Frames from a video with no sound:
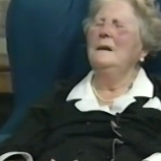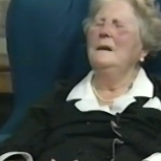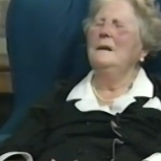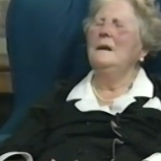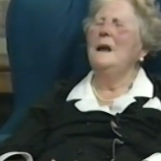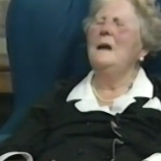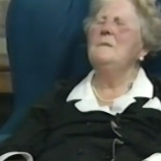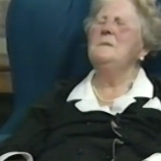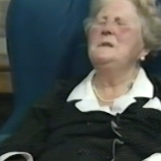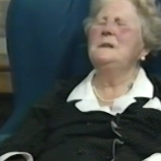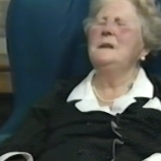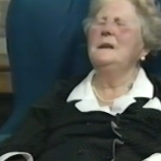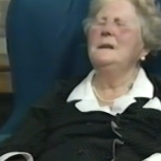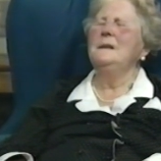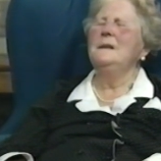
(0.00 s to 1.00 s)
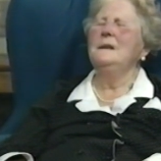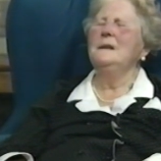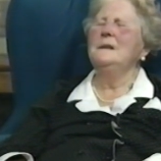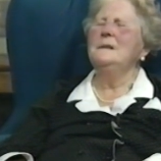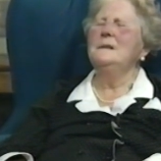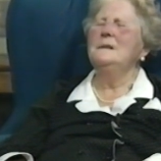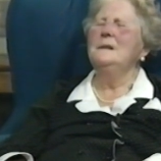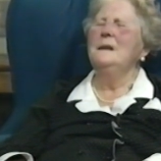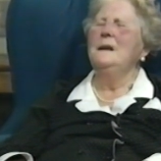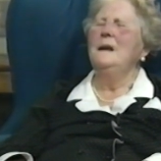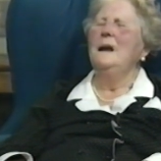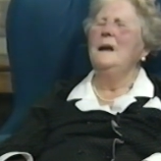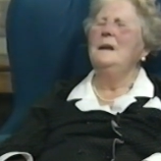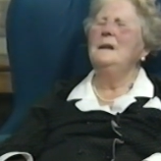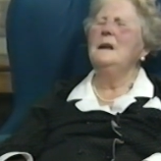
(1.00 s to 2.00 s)
Hampstead, yes,
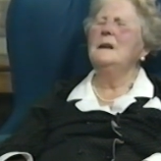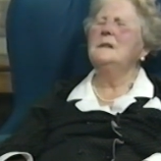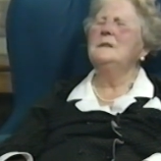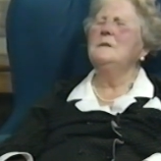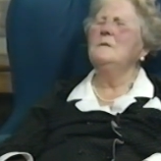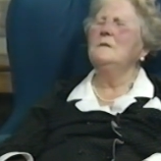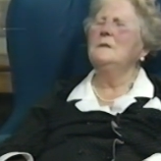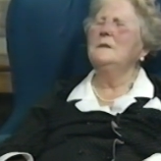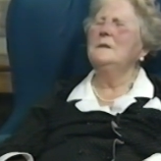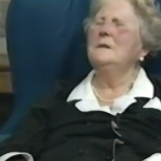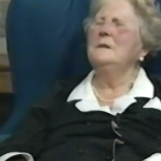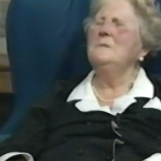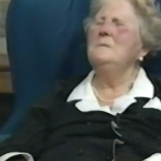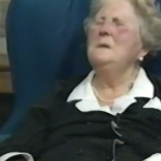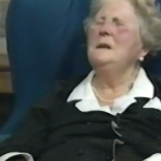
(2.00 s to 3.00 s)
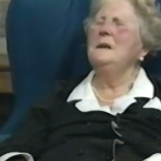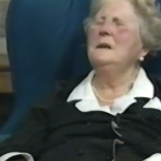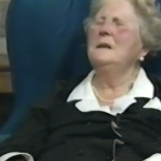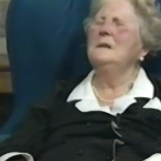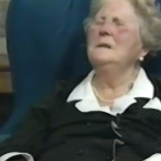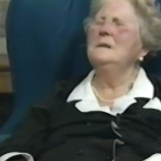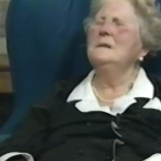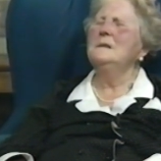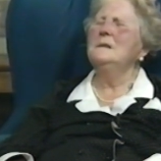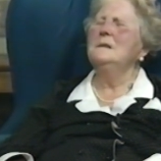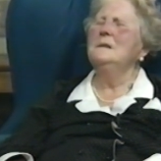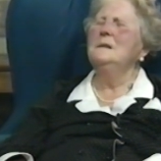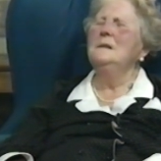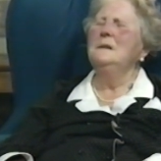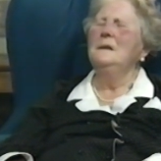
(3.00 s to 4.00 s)
next door to the Dominicans.
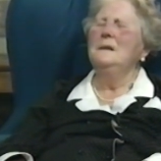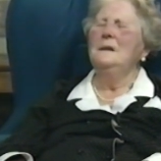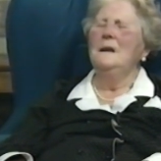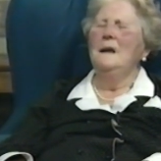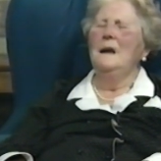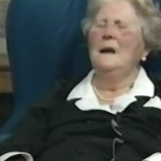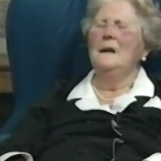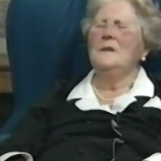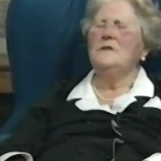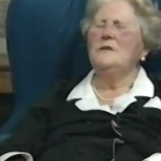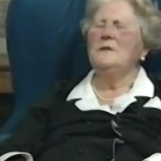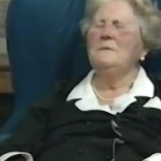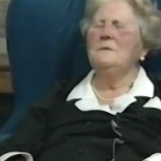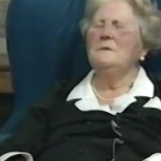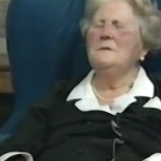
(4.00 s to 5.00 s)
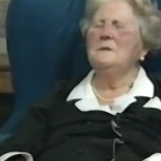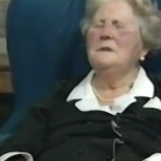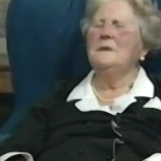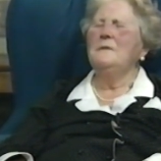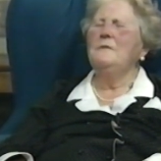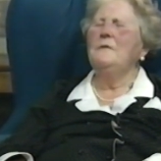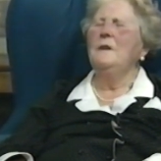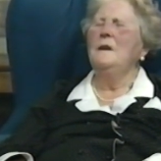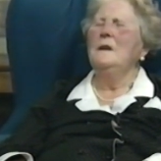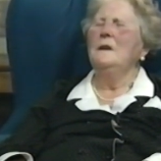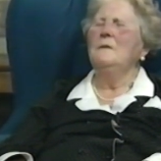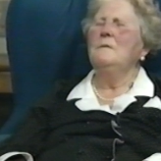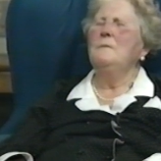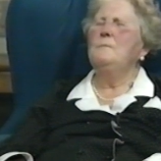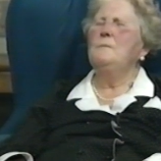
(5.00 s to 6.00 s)
And she used to
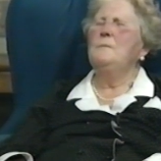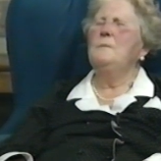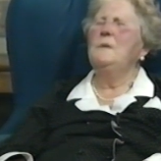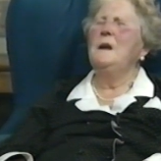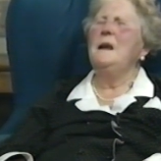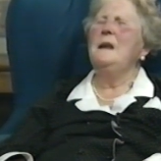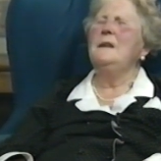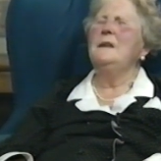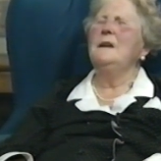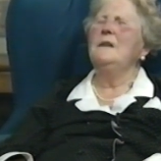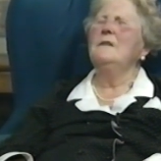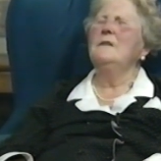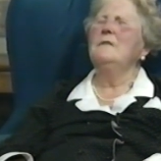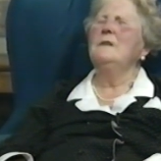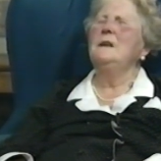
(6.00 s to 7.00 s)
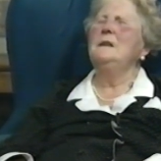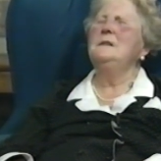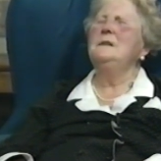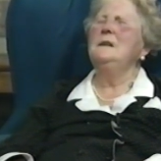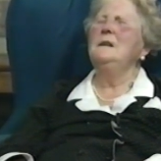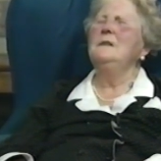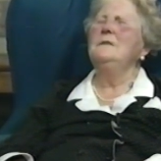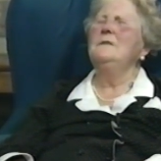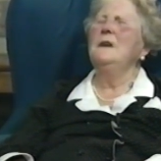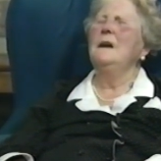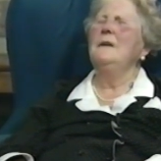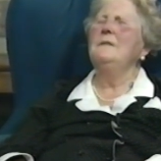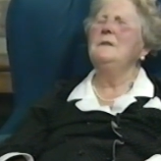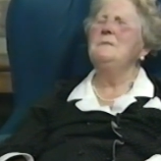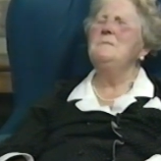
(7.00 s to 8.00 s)
pray there a great deal and
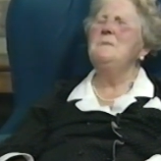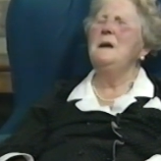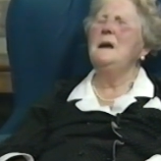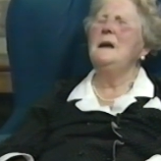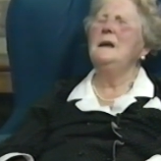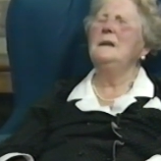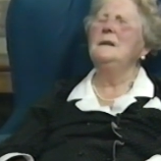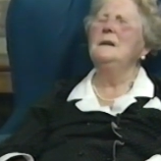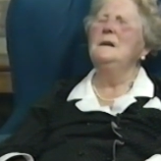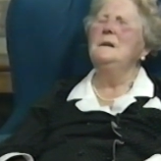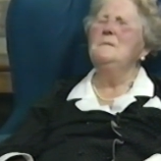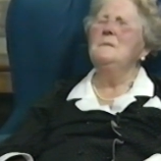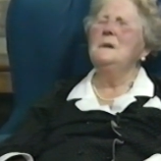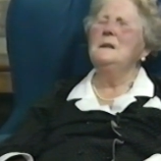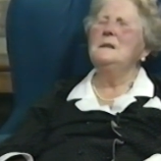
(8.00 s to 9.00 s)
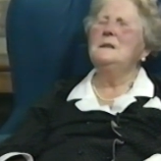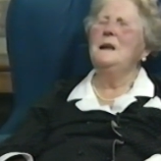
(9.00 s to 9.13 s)
drive them mad by